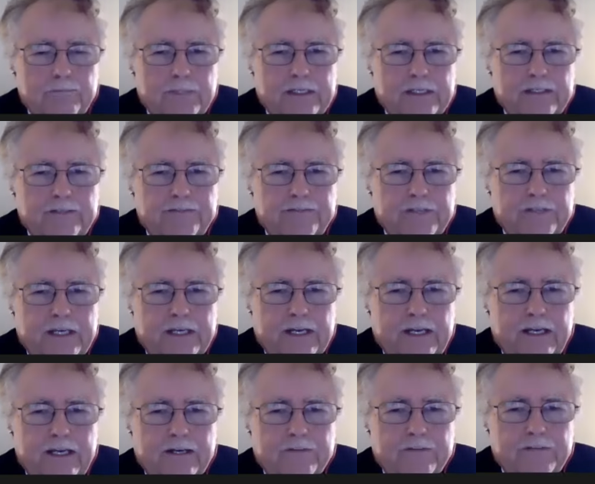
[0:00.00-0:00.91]
believe you
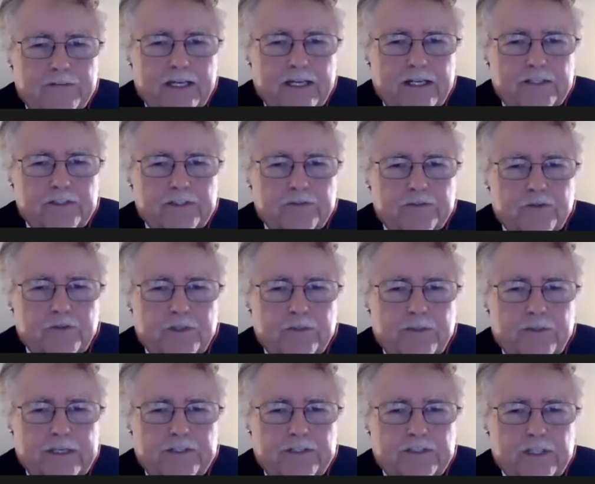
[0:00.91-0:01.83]
have. I just want
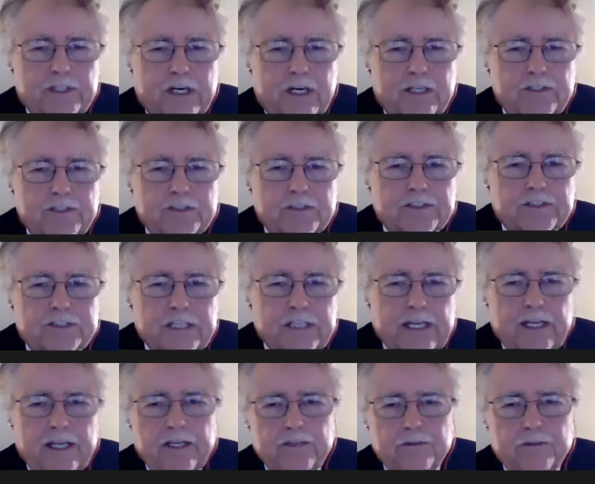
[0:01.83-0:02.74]
to make sure I
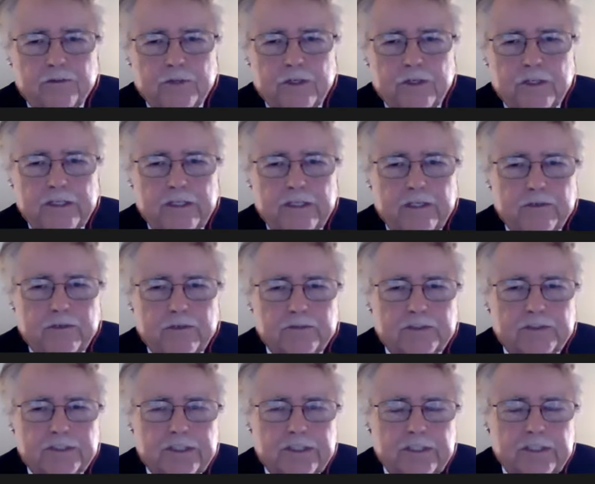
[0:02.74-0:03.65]
understand the ruling on
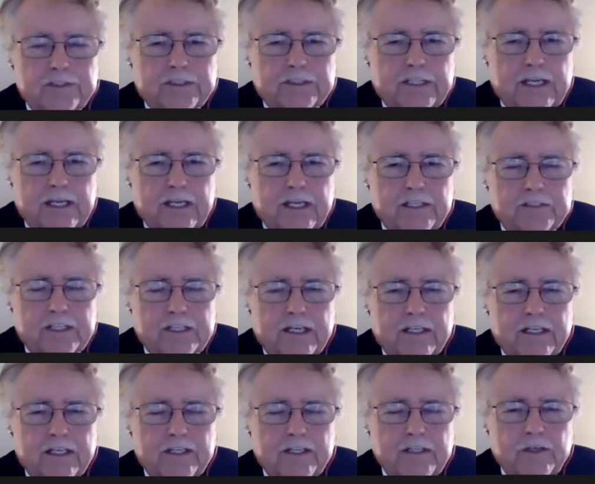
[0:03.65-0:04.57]
Sheets' case.
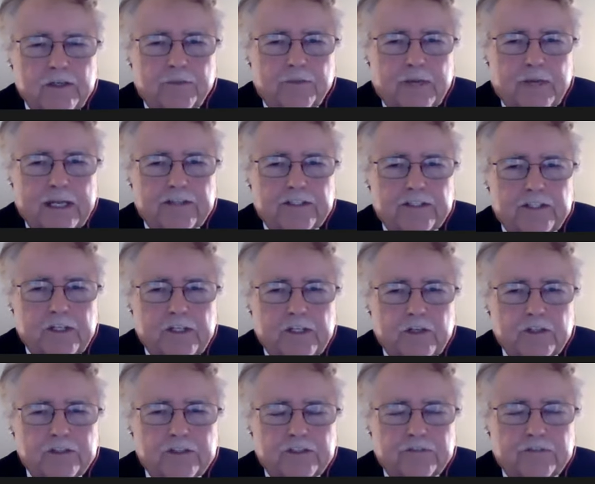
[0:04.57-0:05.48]
I know about the
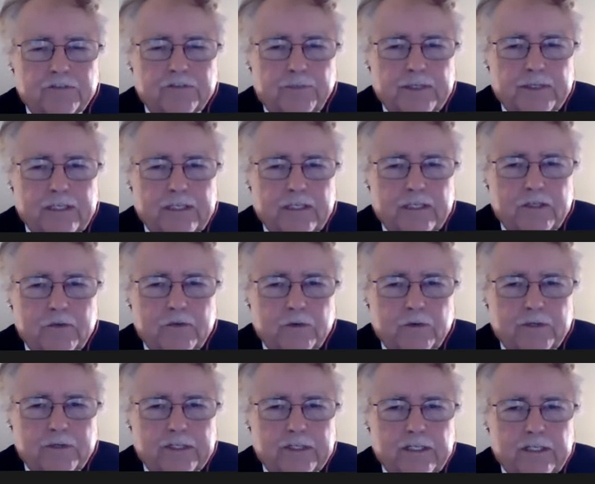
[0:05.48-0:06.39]
notice of appeal,
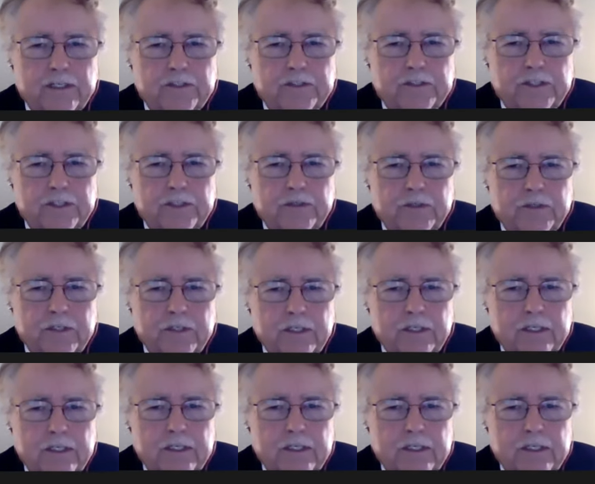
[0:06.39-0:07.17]
what we're going to do.